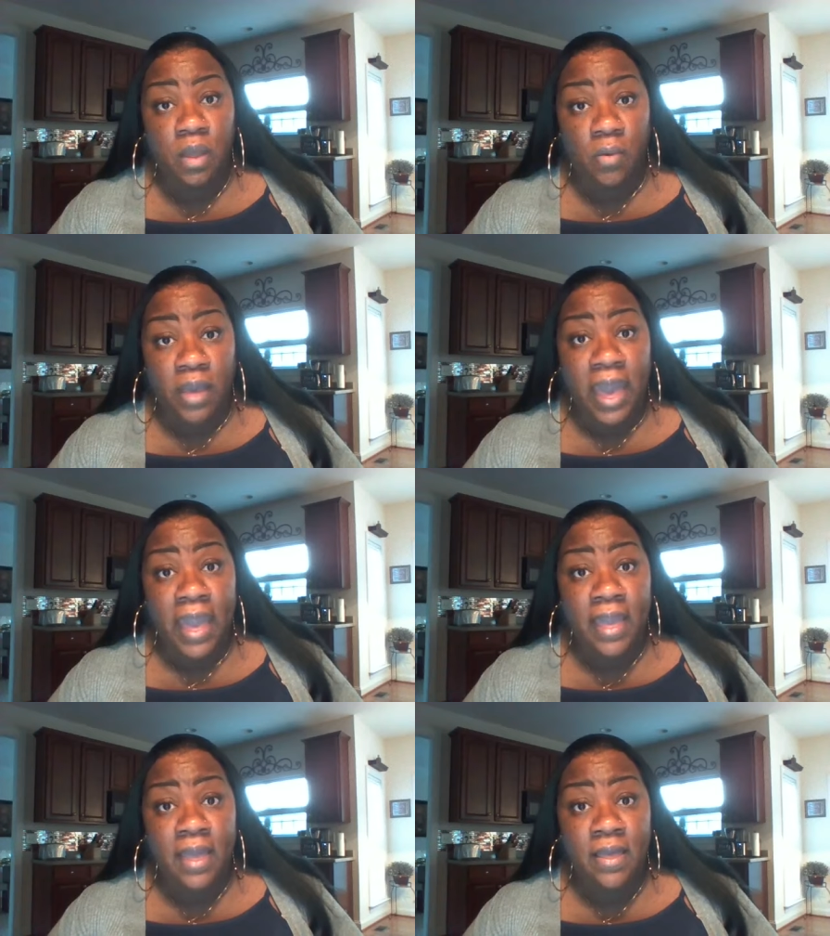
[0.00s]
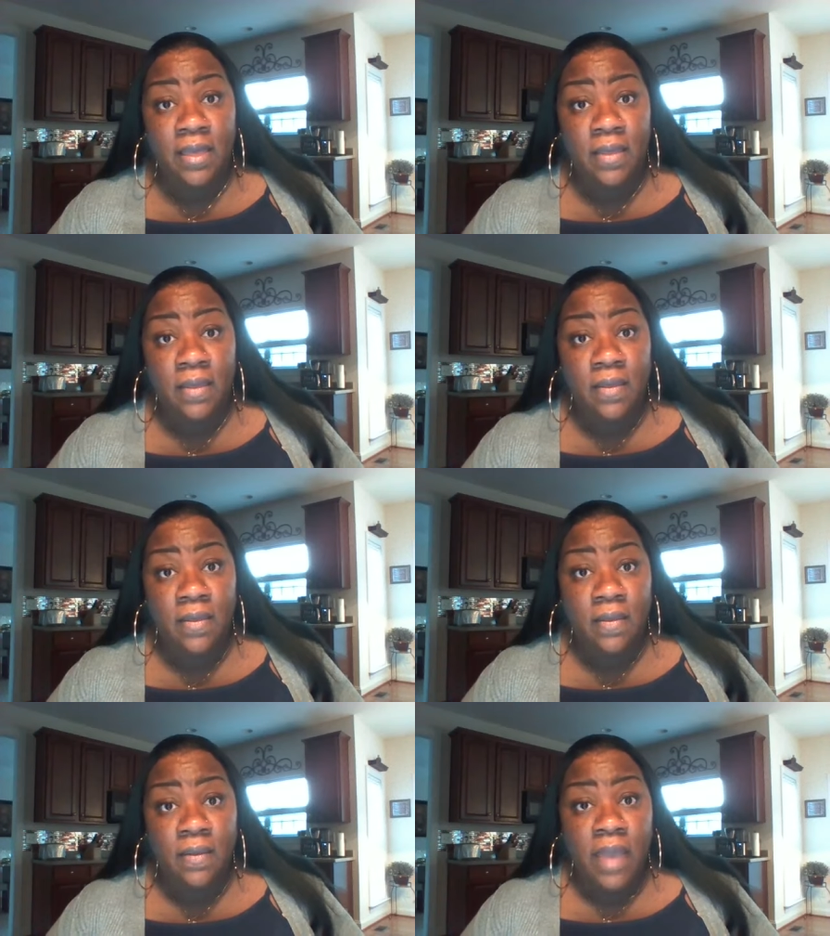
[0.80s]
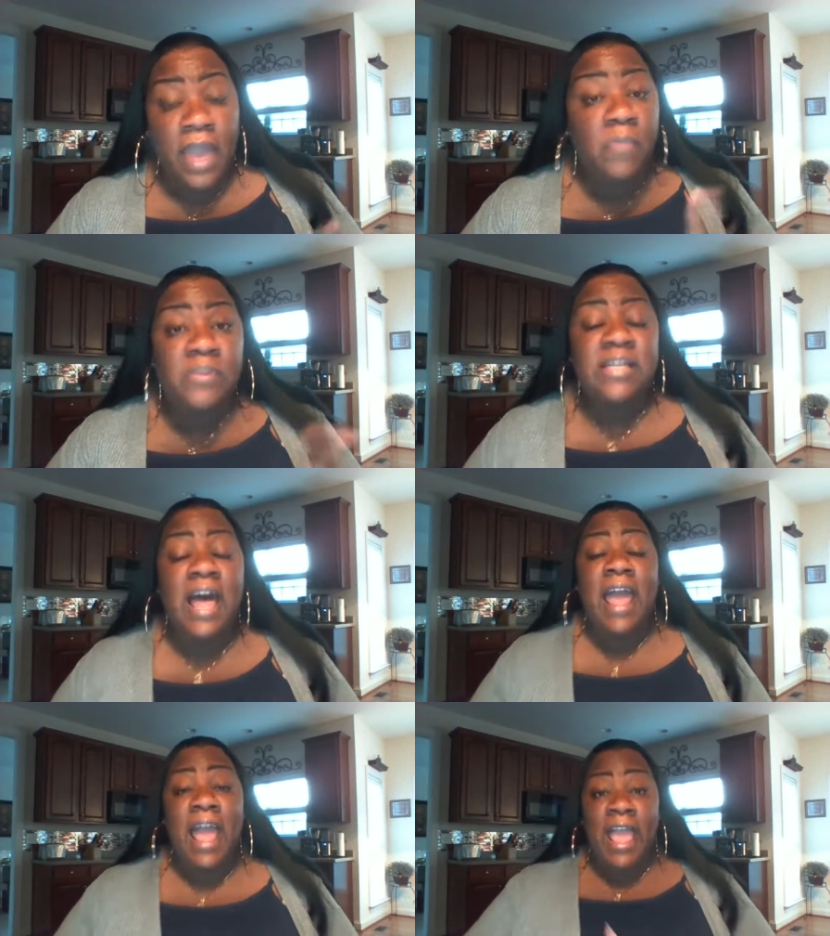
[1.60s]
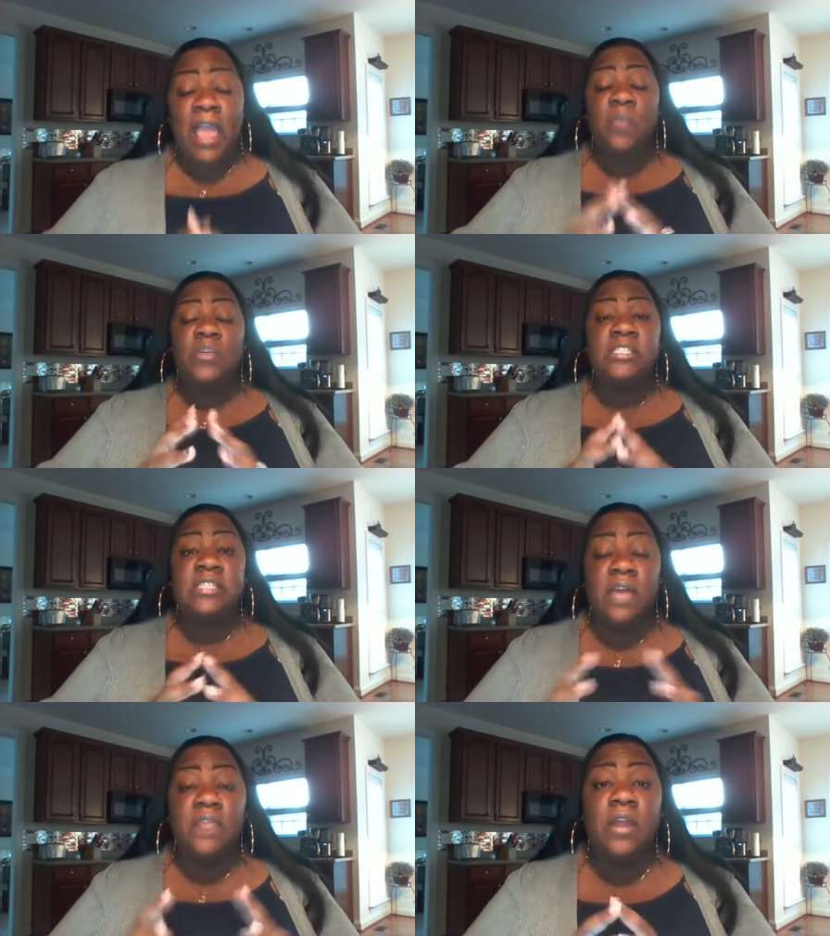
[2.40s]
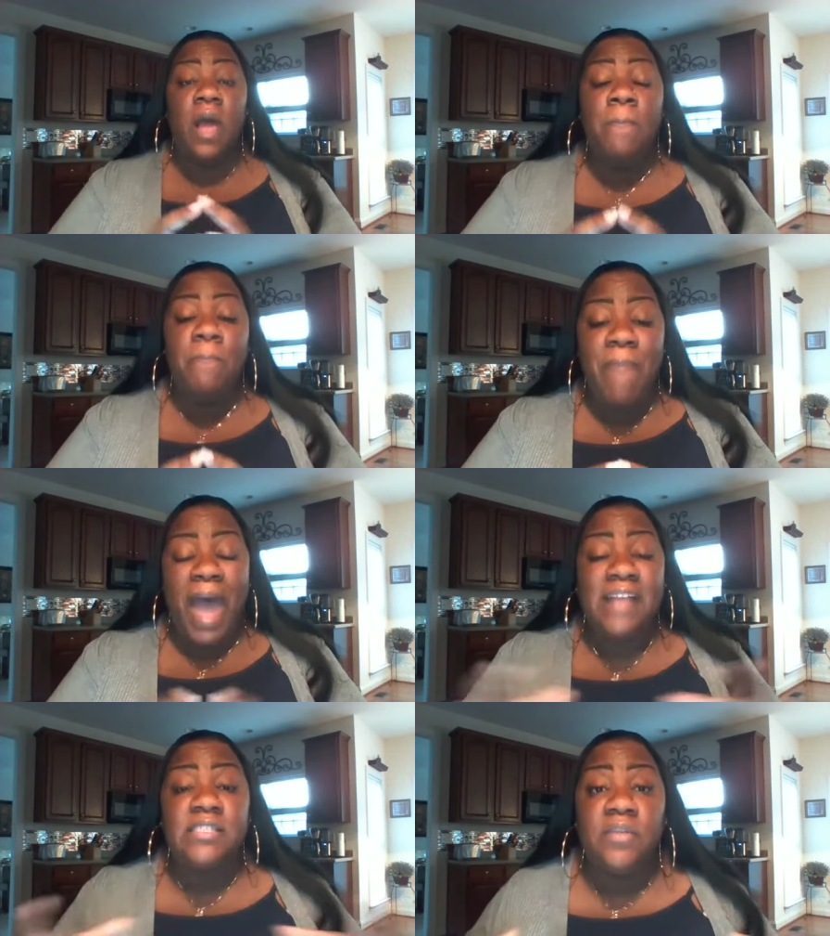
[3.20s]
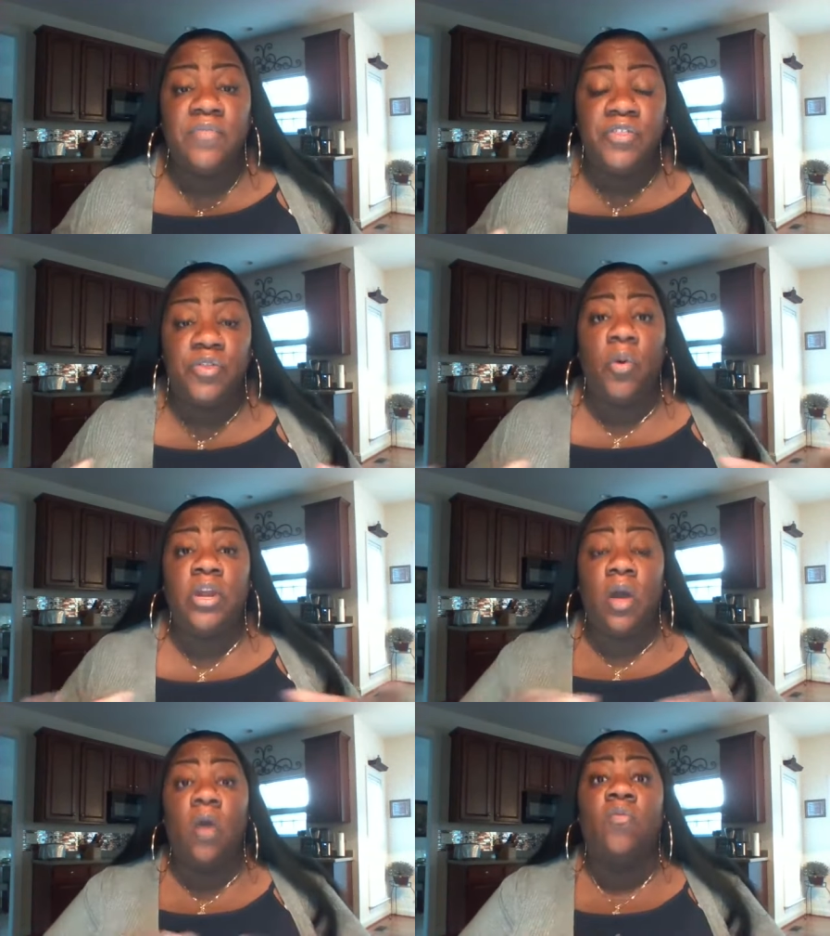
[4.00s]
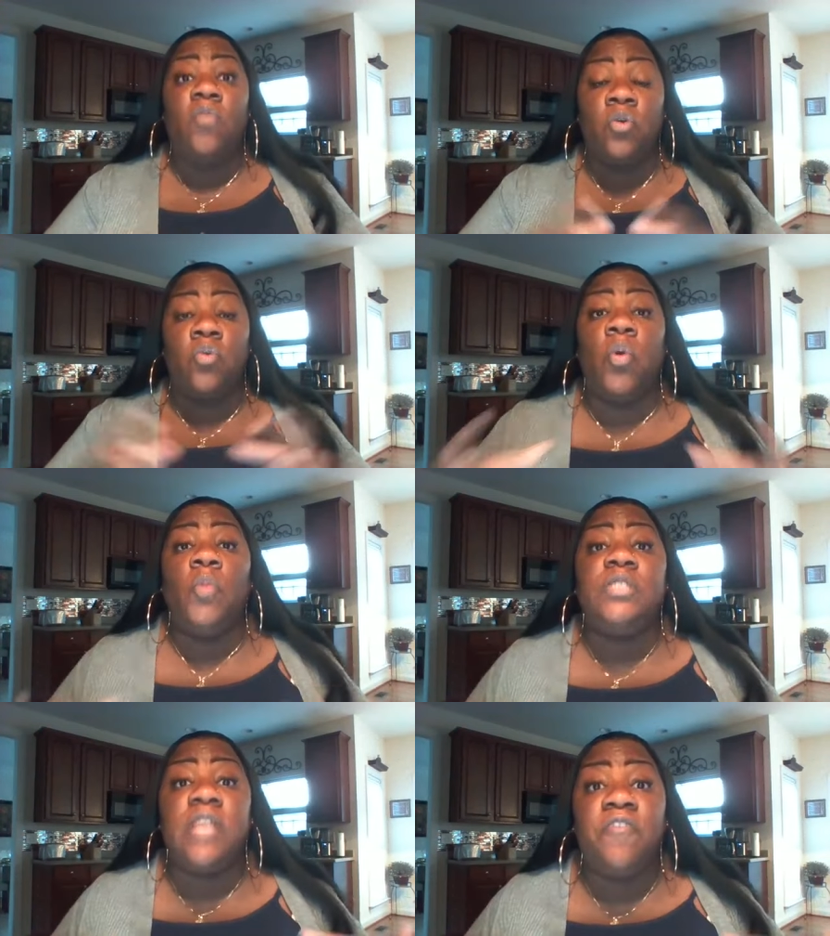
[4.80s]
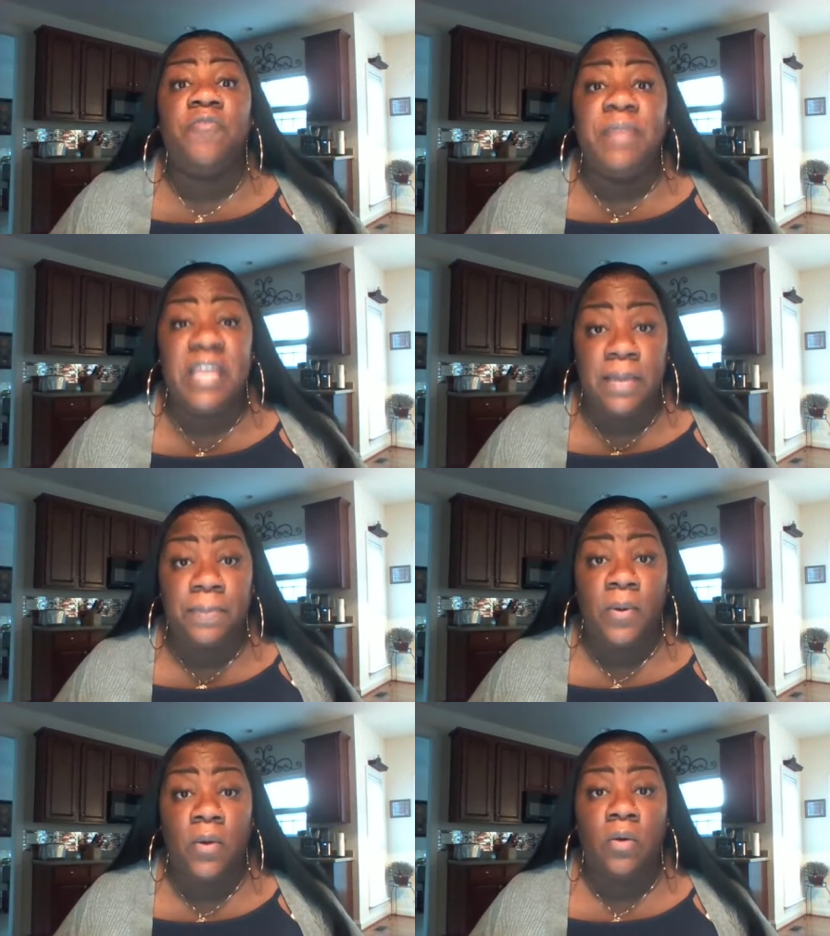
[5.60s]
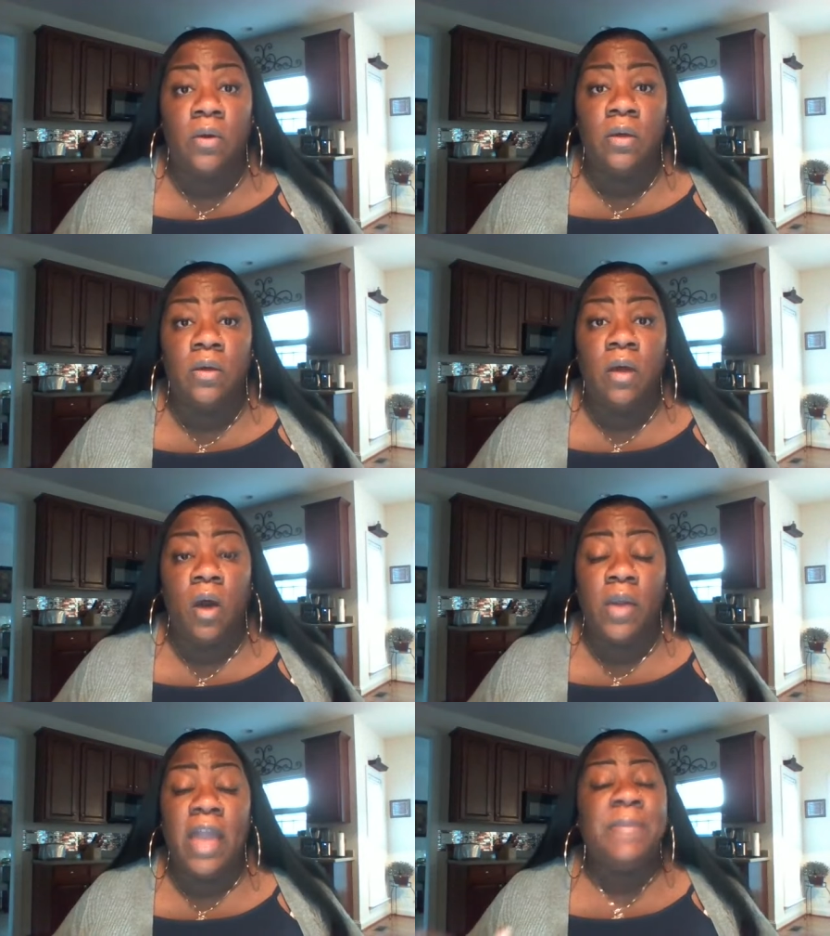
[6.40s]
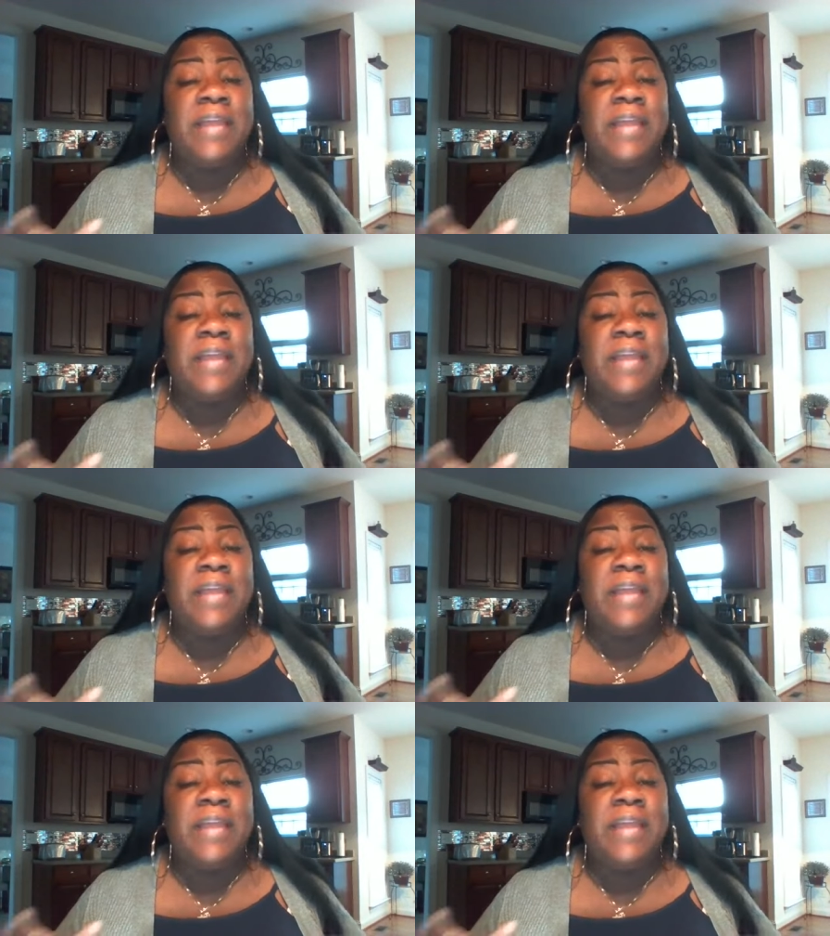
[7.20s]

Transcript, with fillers: okay? He was given a massive authority over groups of people, okay?